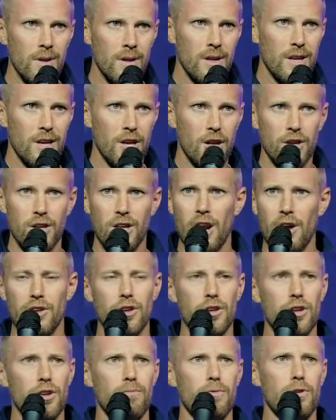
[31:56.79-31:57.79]
You know,
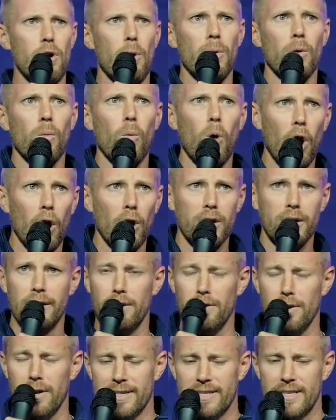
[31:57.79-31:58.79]
you go into work, or
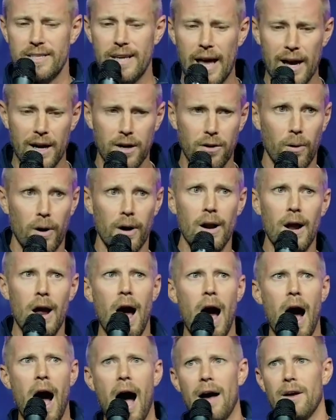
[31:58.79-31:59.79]
you get sick, or
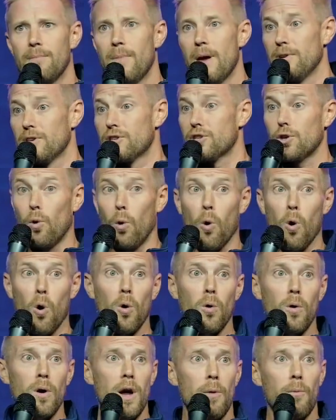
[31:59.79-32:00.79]
maybe school.